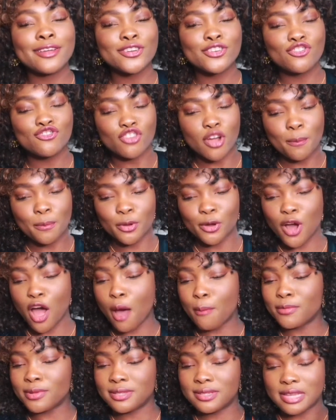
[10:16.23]
Drop your
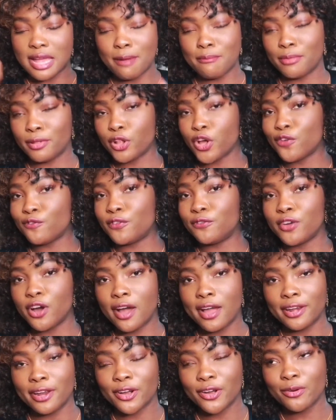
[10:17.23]
comments down below if you've got
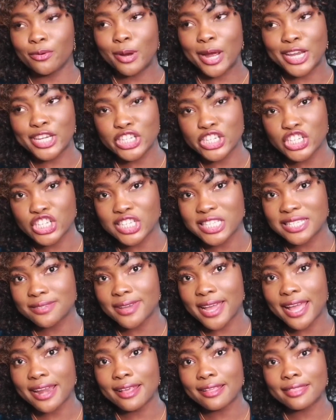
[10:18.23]
any questions
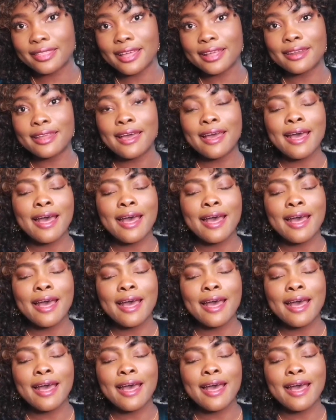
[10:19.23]
about anything.